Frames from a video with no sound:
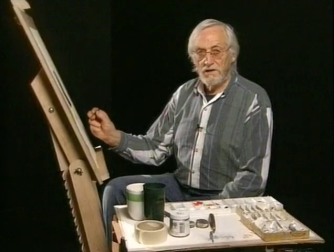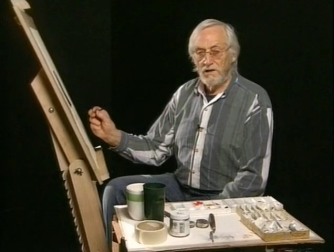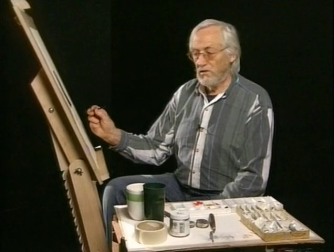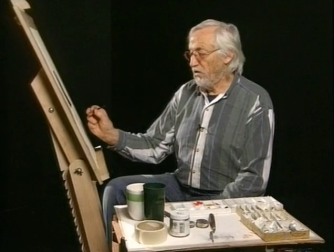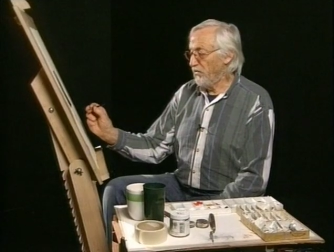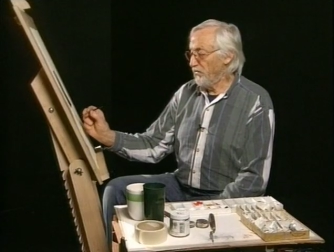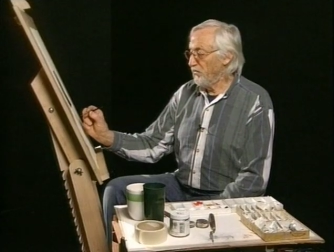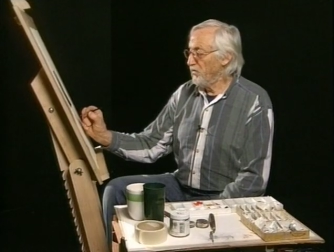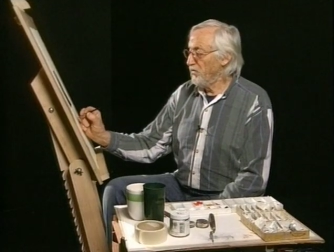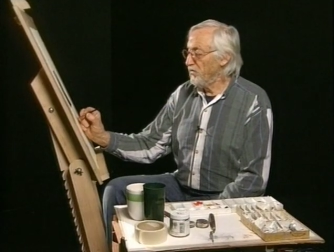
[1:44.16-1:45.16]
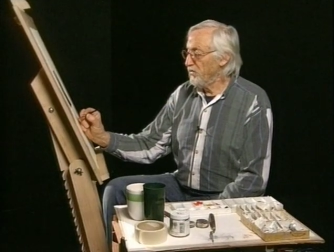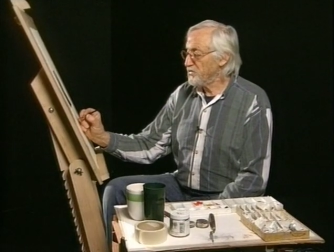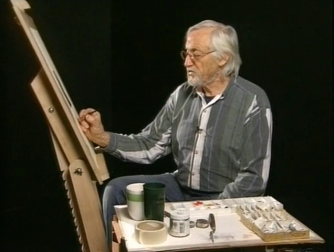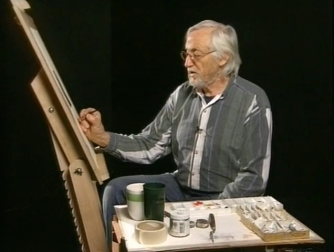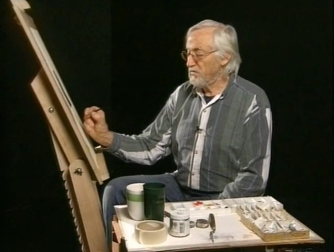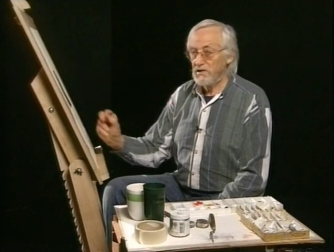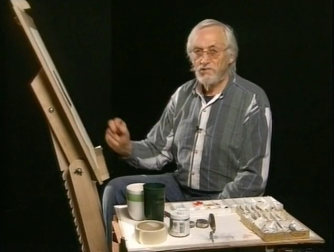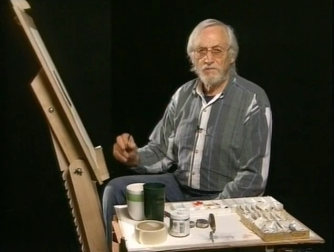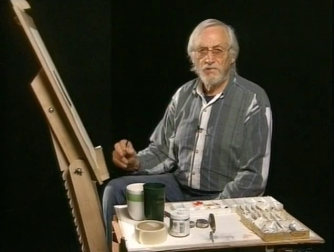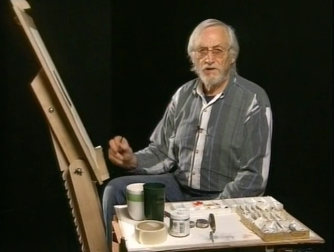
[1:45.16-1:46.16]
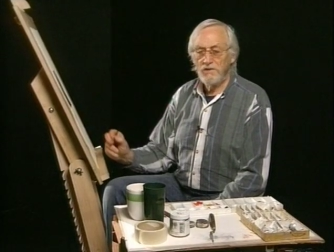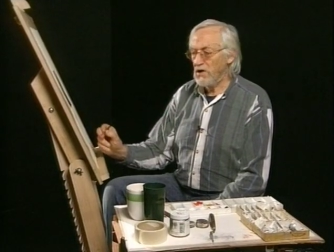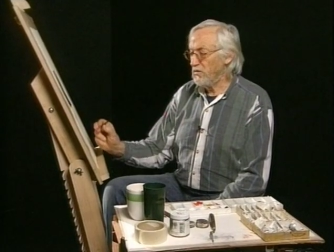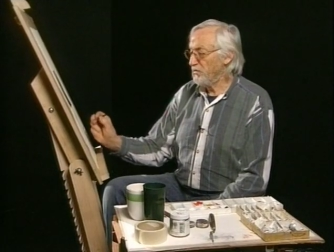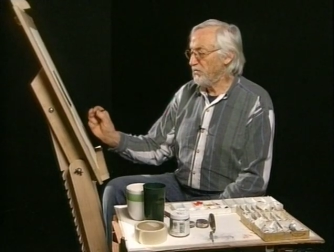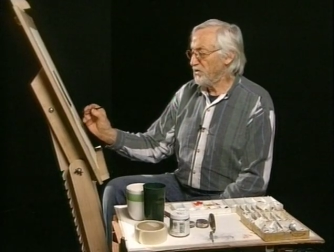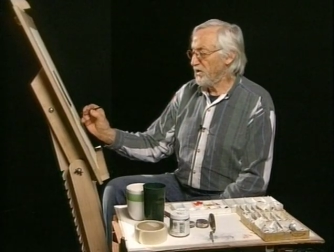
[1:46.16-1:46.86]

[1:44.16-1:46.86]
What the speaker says: are not the shape they should be at the moment, but